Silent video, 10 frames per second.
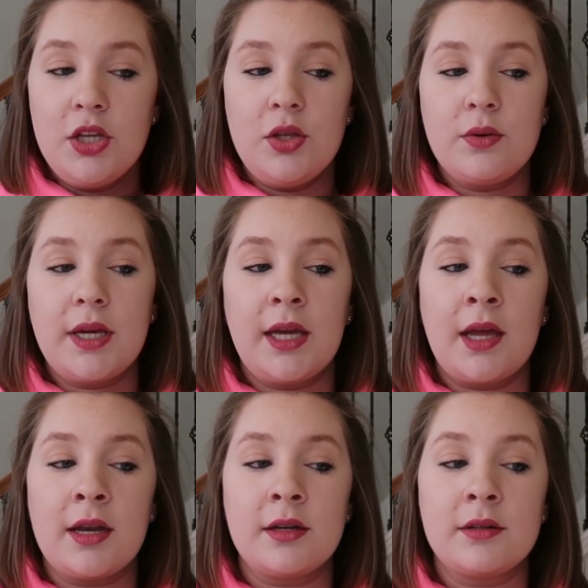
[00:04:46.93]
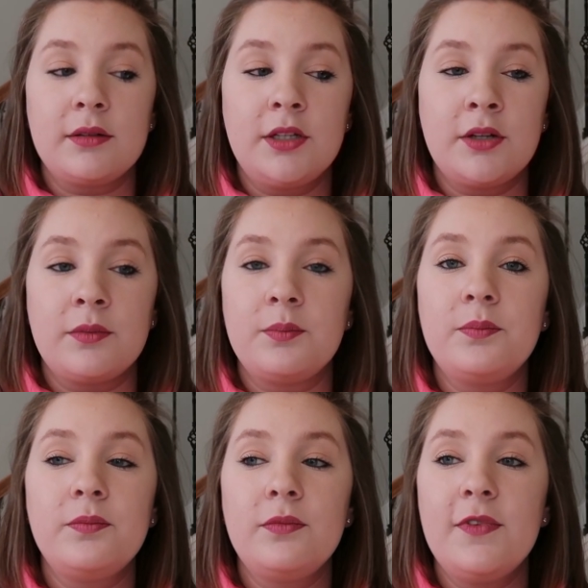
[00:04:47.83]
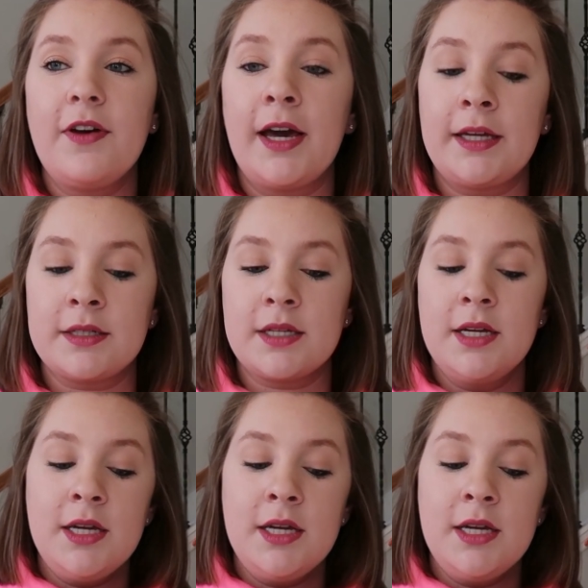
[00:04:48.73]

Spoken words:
you can, you know, find